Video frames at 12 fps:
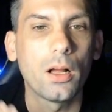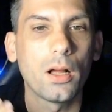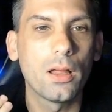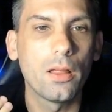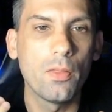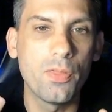
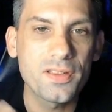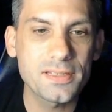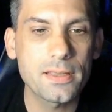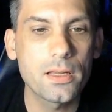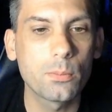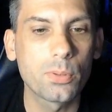this
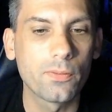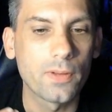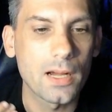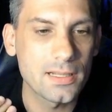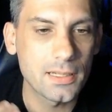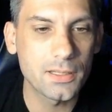thing
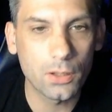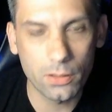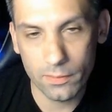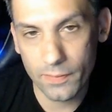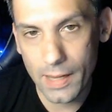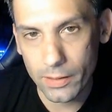provides a ton of
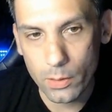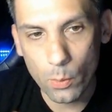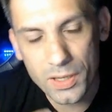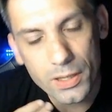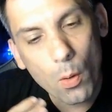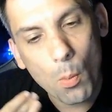value, and we
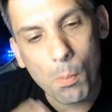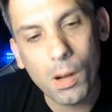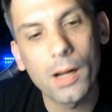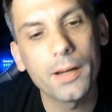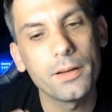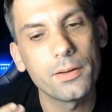don't
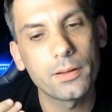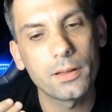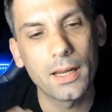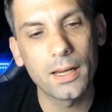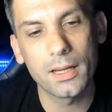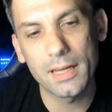mind
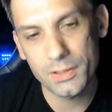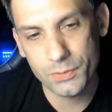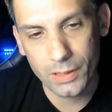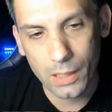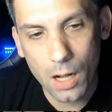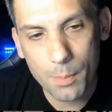getting an extra
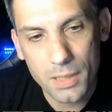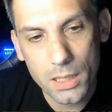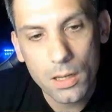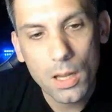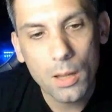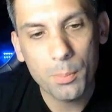copy
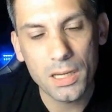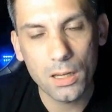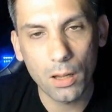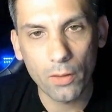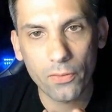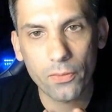
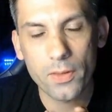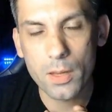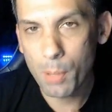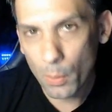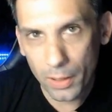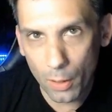because the
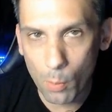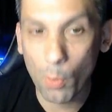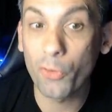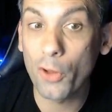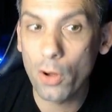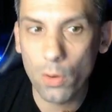opponent almost
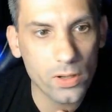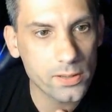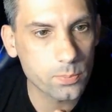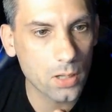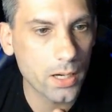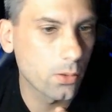always
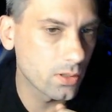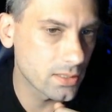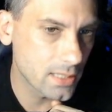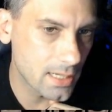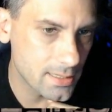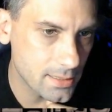
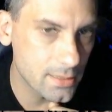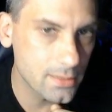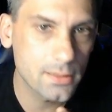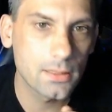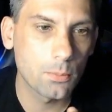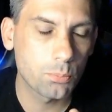prioritizes
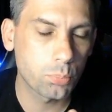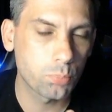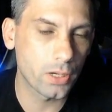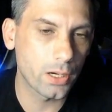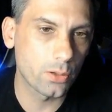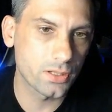
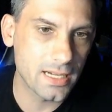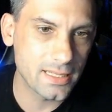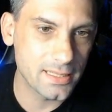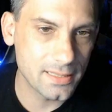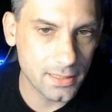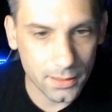
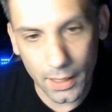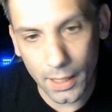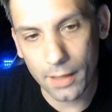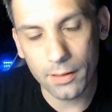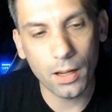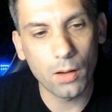it
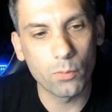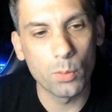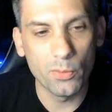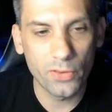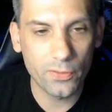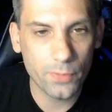and
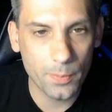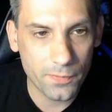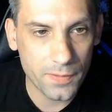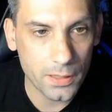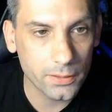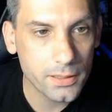removes it from the
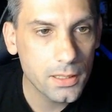field.